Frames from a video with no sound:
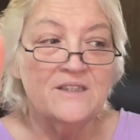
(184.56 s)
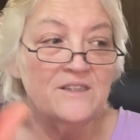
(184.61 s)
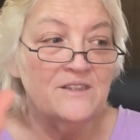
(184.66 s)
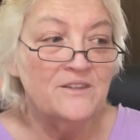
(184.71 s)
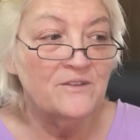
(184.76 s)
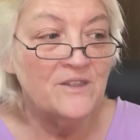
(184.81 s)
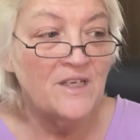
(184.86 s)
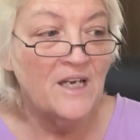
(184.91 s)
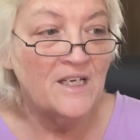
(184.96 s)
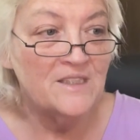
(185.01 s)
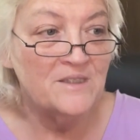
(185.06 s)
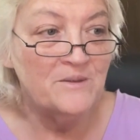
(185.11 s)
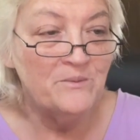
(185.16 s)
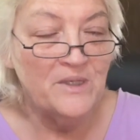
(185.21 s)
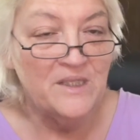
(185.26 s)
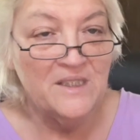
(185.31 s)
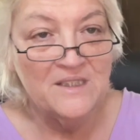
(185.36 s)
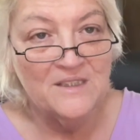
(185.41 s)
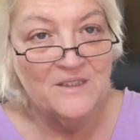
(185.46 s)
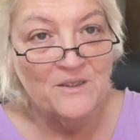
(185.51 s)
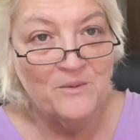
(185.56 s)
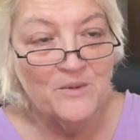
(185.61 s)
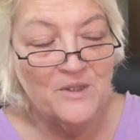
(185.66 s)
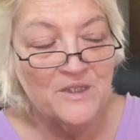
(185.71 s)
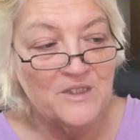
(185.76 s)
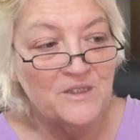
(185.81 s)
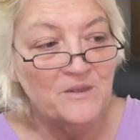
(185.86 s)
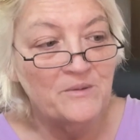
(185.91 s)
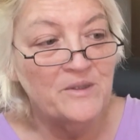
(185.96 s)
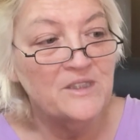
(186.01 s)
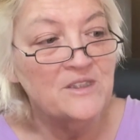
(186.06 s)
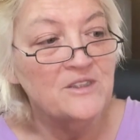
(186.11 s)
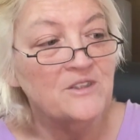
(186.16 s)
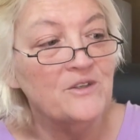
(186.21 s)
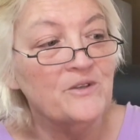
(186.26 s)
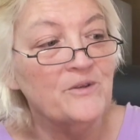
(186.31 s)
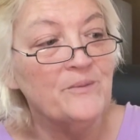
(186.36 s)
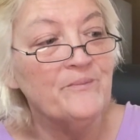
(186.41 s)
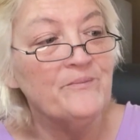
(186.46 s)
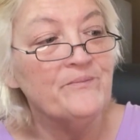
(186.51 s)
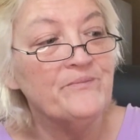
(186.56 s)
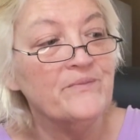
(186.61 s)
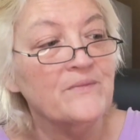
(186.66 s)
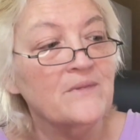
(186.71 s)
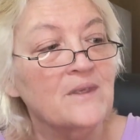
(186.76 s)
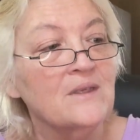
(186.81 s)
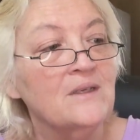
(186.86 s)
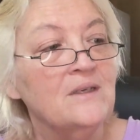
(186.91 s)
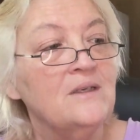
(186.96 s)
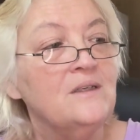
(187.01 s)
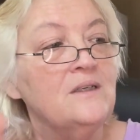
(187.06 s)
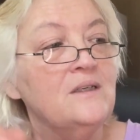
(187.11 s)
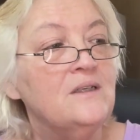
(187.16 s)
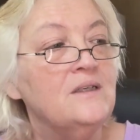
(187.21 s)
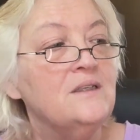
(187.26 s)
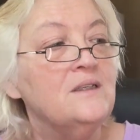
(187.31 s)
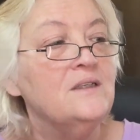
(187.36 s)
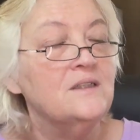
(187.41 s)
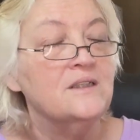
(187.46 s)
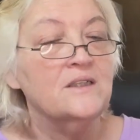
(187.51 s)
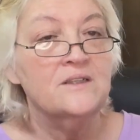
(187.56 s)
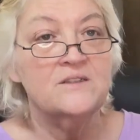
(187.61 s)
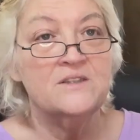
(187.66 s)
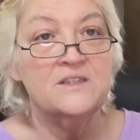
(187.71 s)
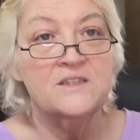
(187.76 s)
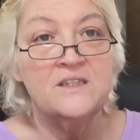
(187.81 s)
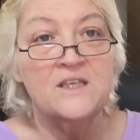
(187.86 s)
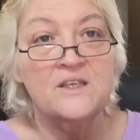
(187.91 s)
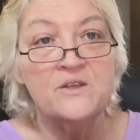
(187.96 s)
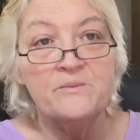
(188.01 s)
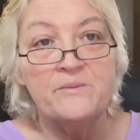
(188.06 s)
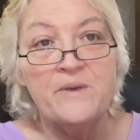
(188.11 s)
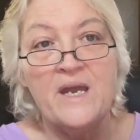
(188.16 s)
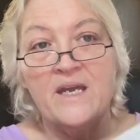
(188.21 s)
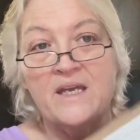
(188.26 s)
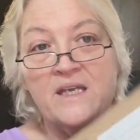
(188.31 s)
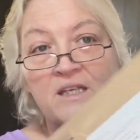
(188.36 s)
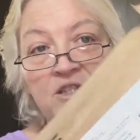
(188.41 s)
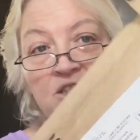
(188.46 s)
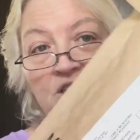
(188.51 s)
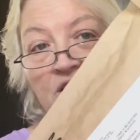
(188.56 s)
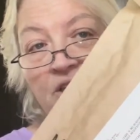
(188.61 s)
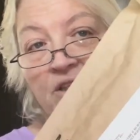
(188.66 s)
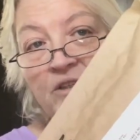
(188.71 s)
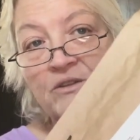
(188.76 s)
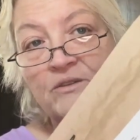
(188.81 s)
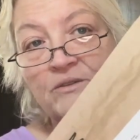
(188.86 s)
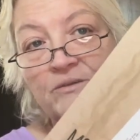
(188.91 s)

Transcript: You guys mean so much to me too. There's another package here.